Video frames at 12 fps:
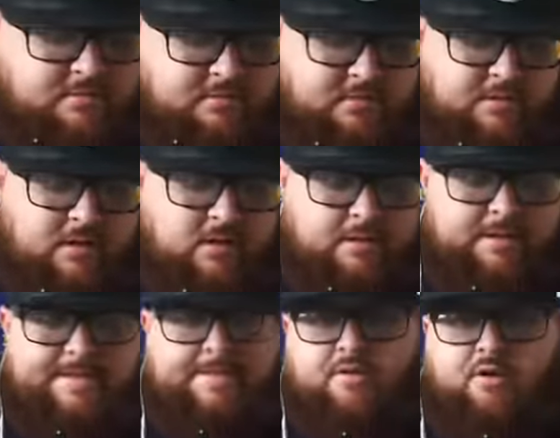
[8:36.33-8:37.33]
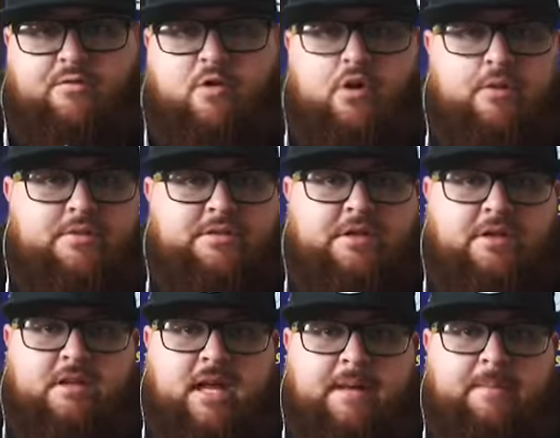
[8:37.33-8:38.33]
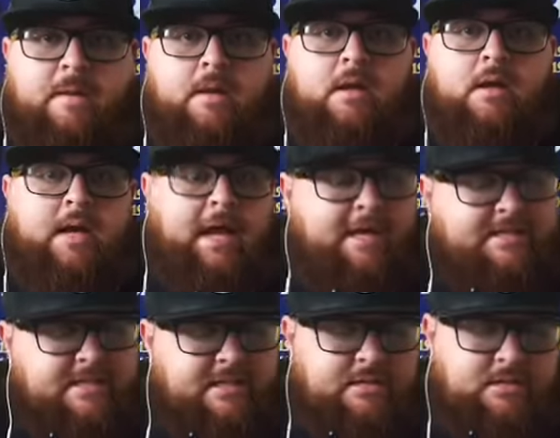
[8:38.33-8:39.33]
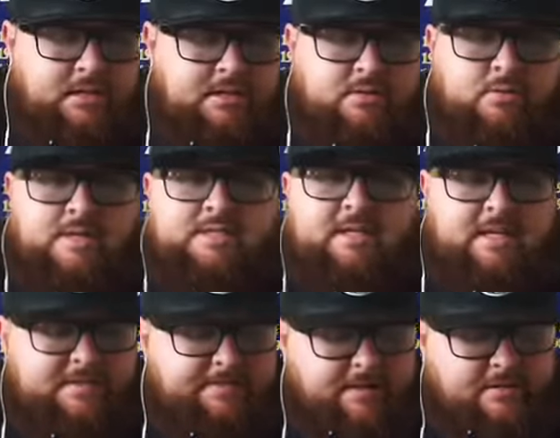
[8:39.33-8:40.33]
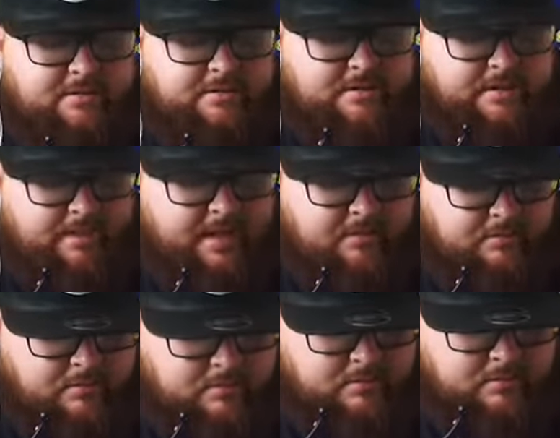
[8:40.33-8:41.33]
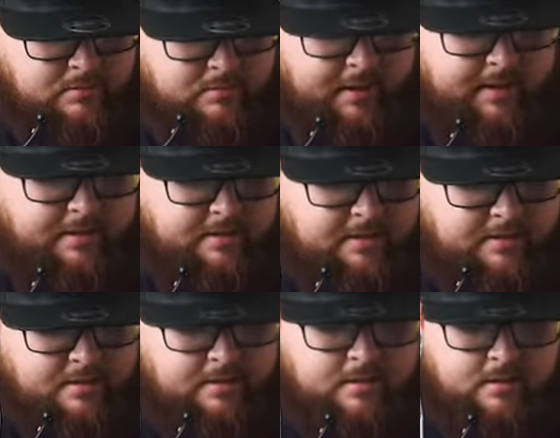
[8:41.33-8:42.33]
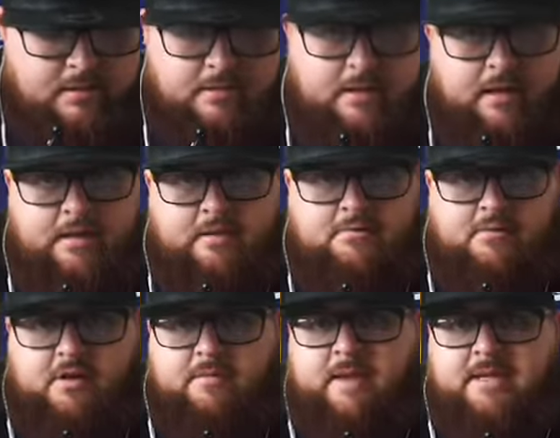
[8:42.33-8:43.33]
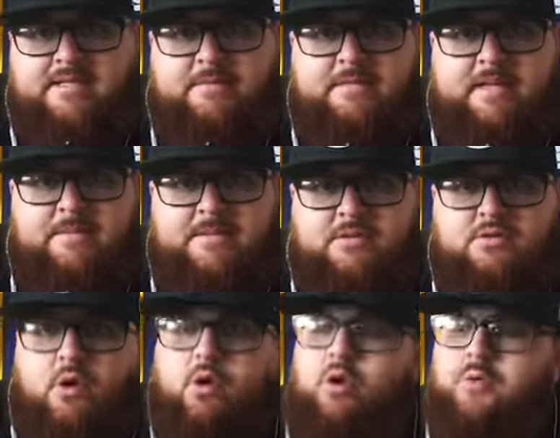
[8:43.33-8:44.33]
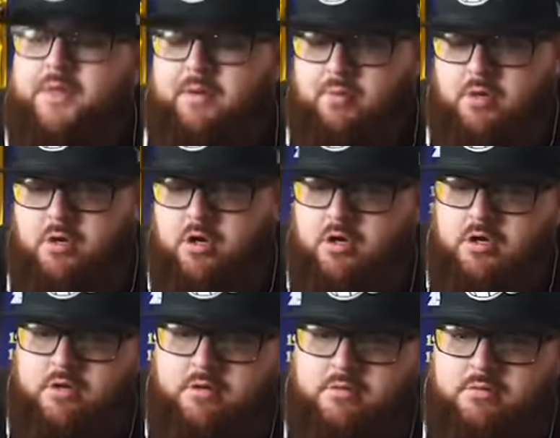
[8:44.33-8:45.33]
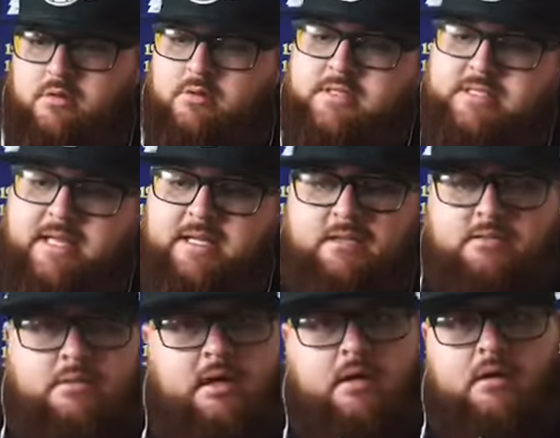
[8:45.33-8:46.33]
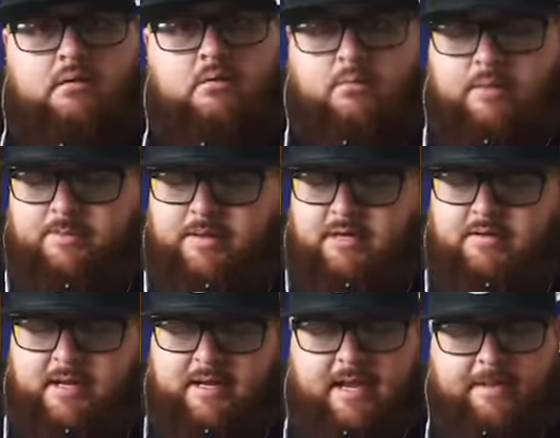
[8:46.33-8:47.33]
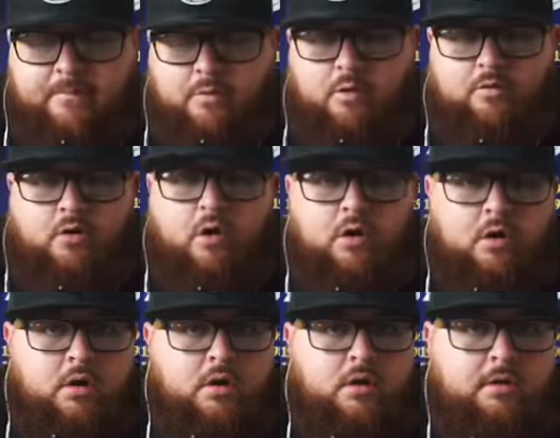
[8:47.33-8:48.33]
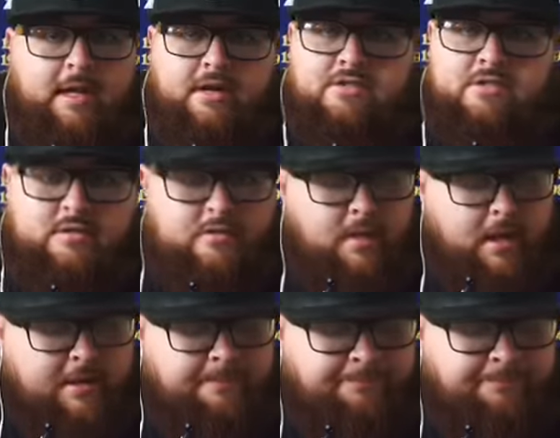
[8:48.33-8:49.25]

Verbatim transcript: So it's overall it was a good game. 18 and 3. So what's ESPN gonna say now? Like, like they're gonna make some type of excuse. Oh, they were, they were sick. No, we played a great game overall. Lakers did the thing.